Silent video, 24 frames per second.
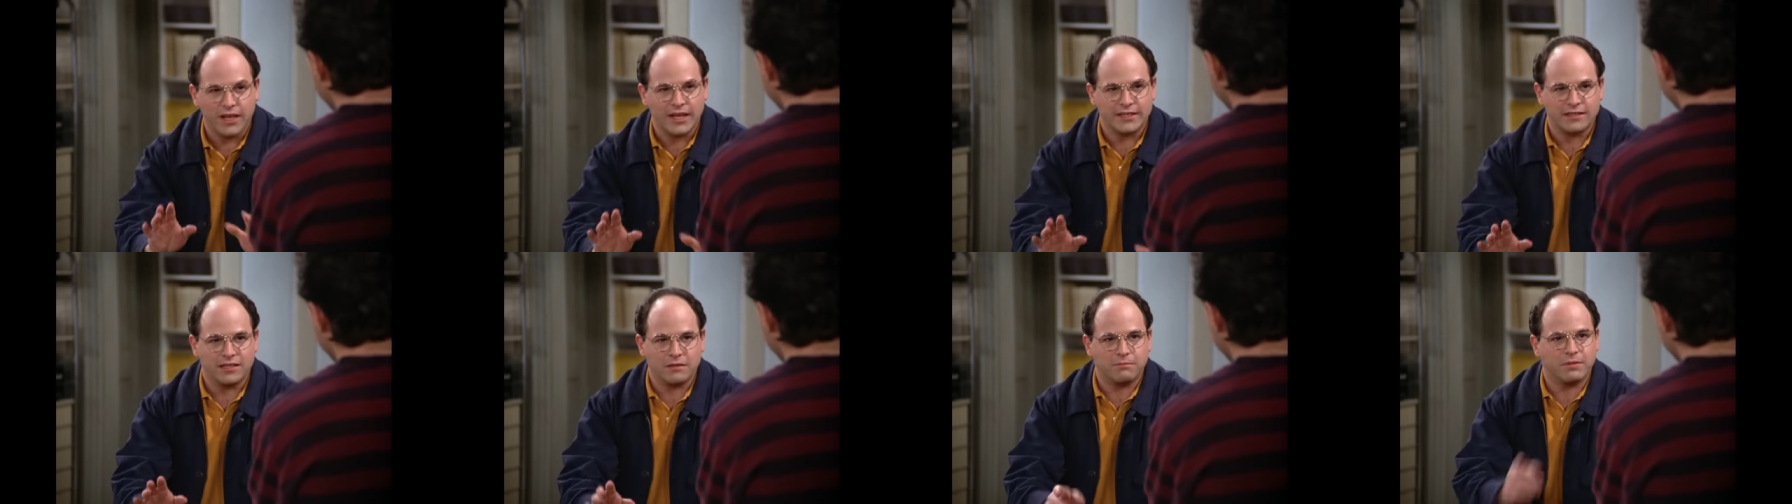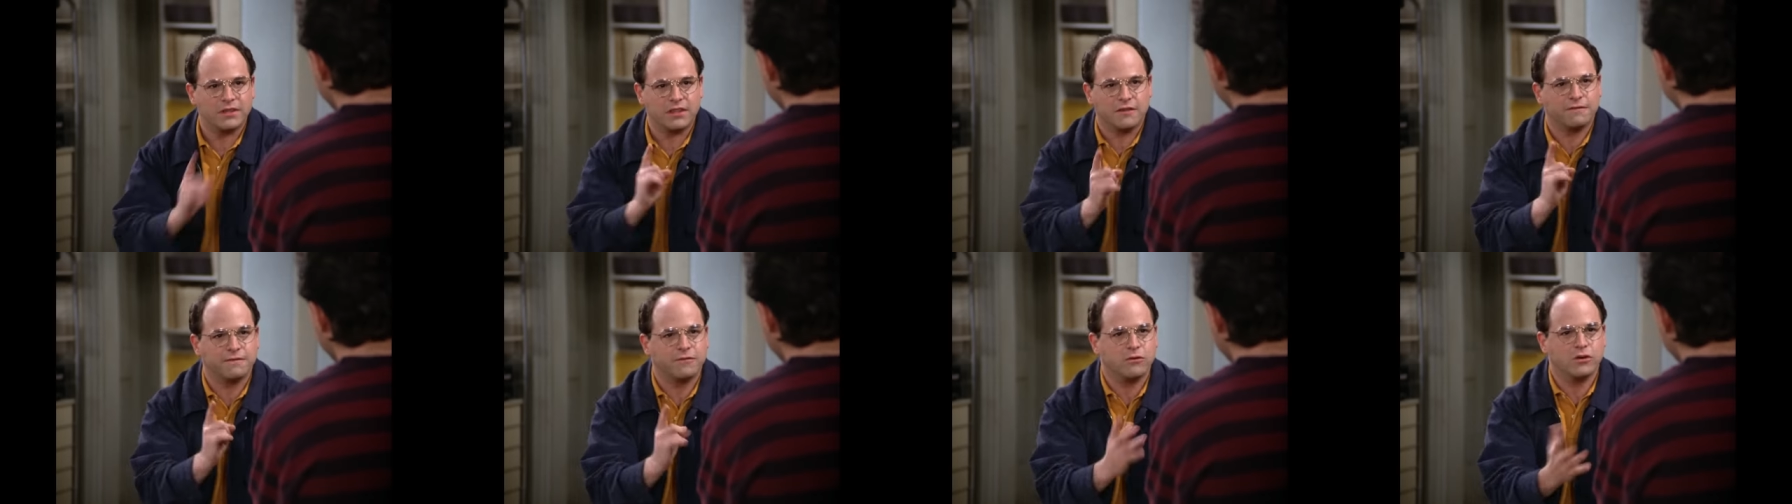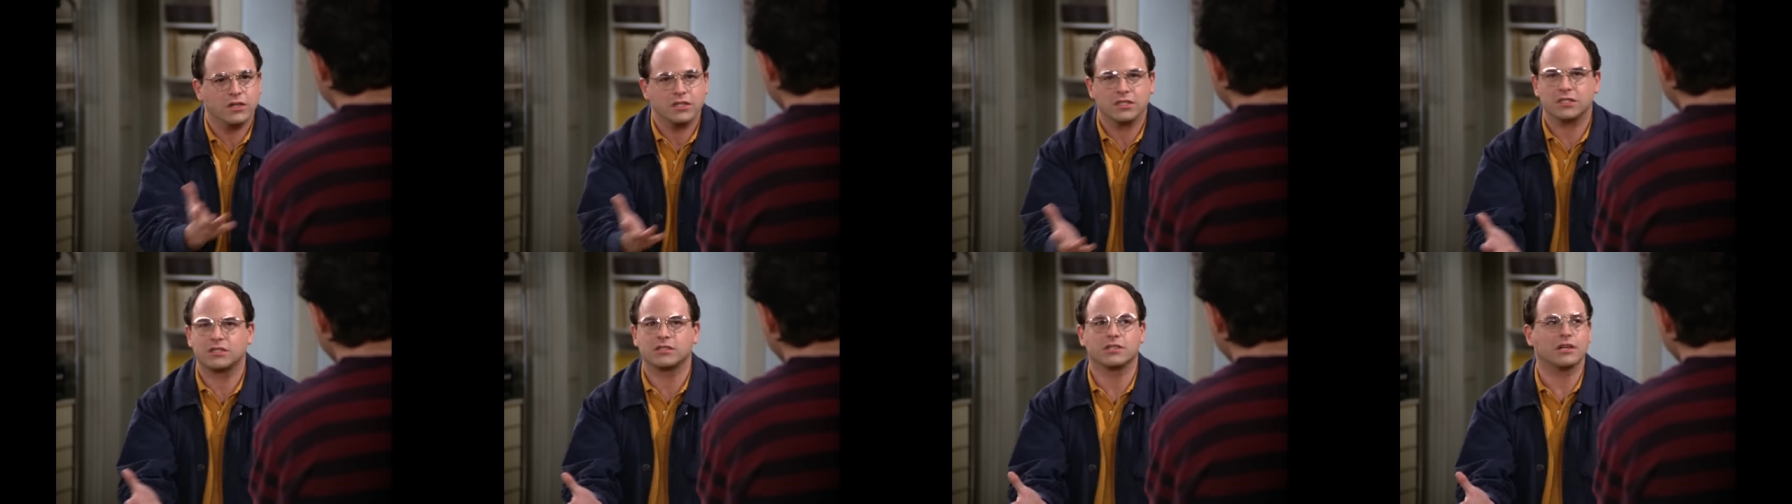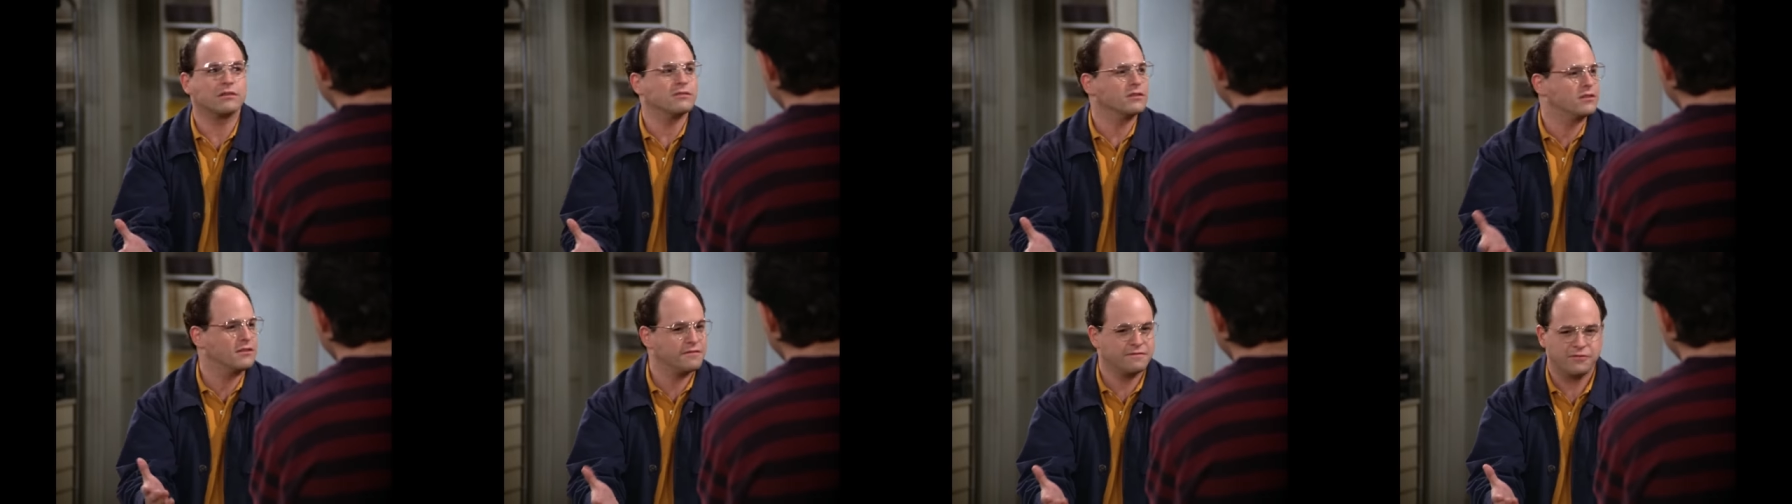relented. But the voice,
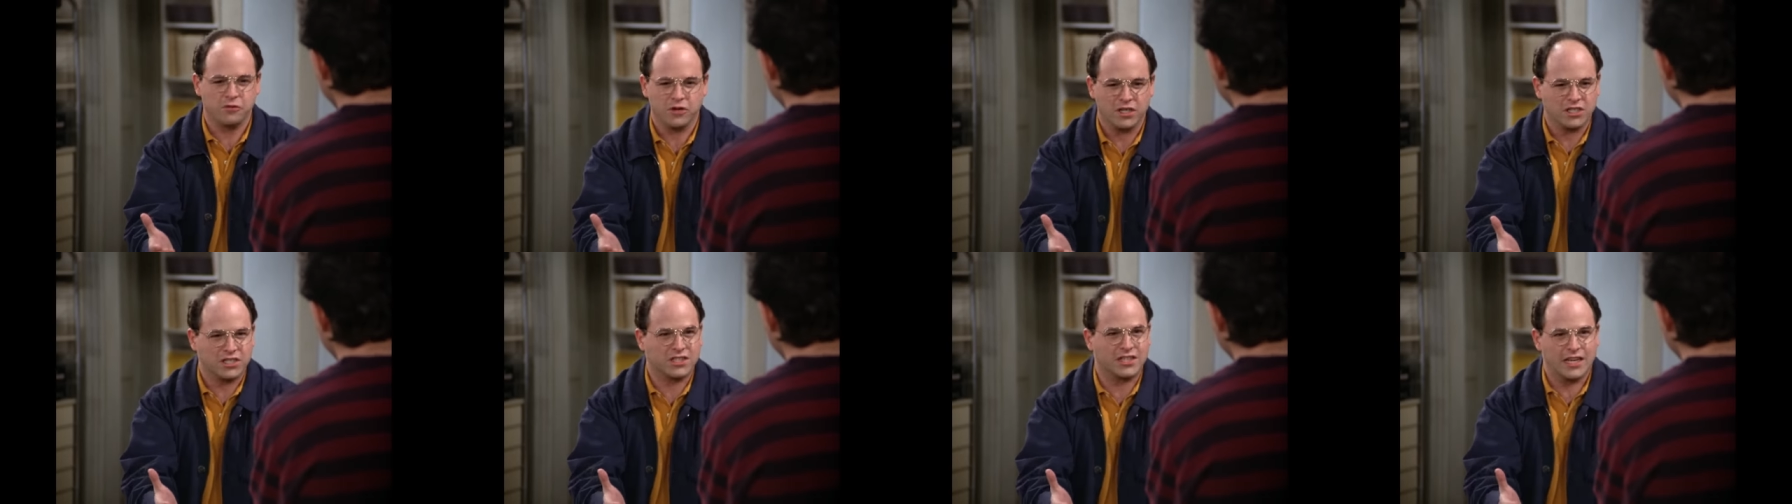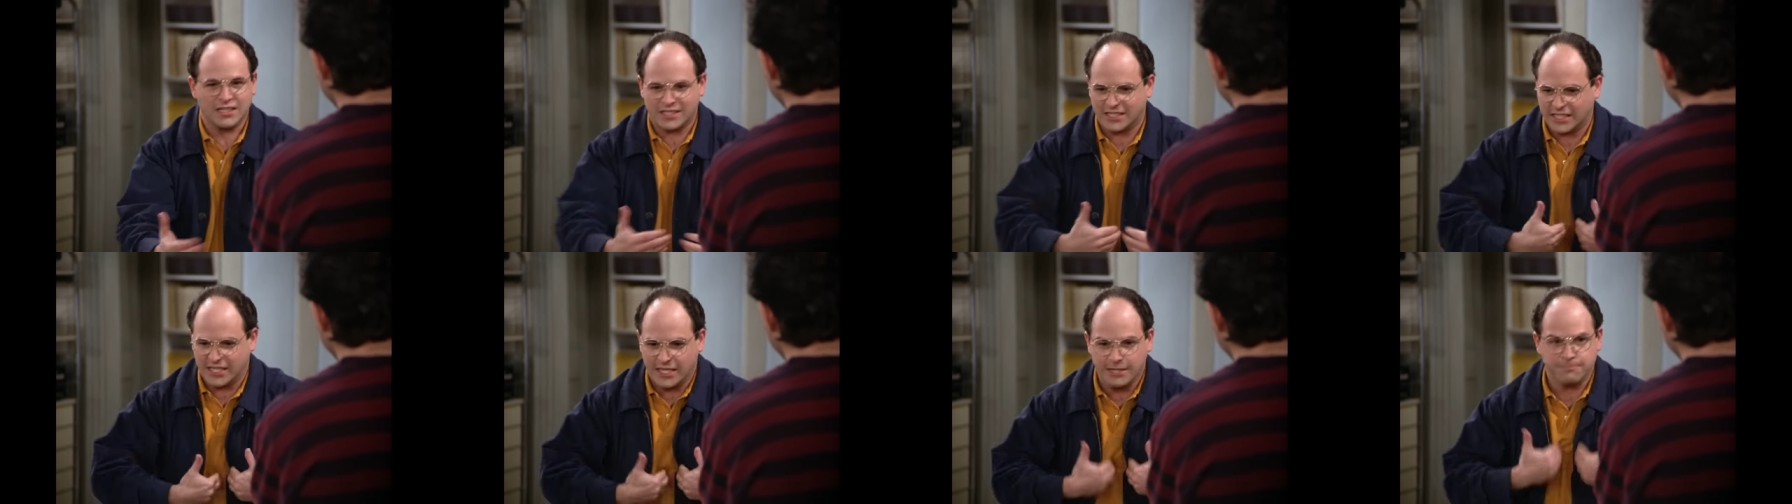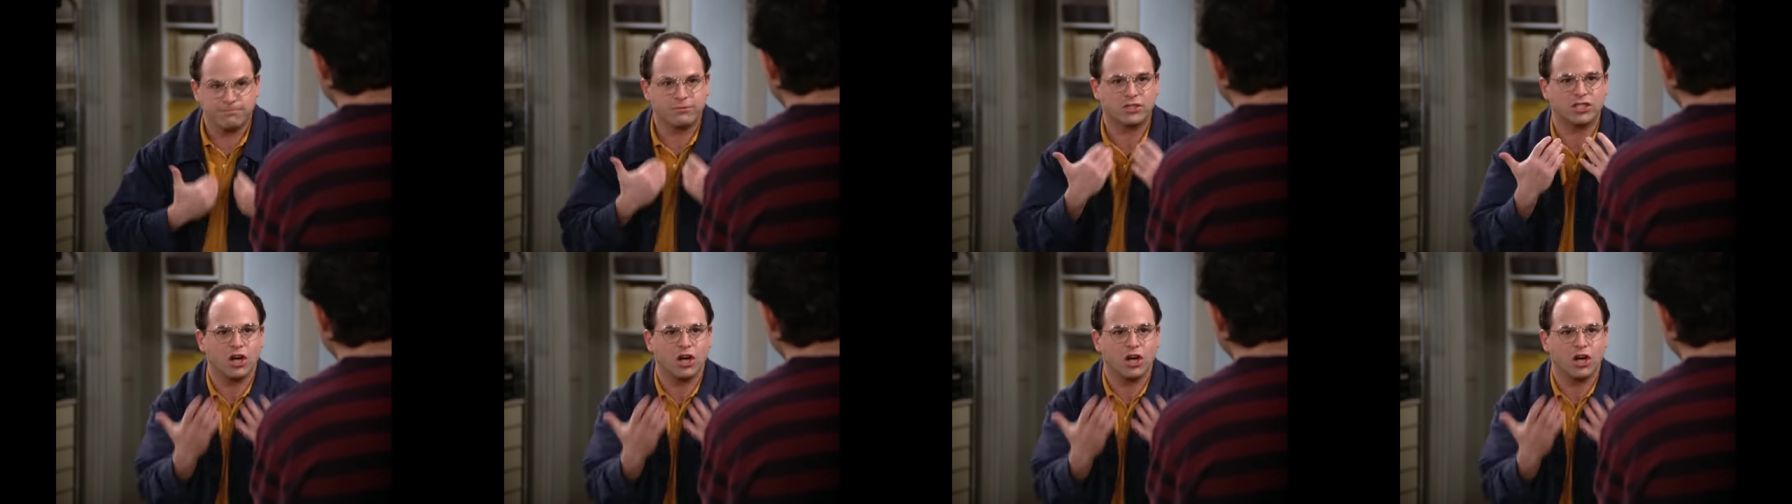Jerry, the voice said, Keep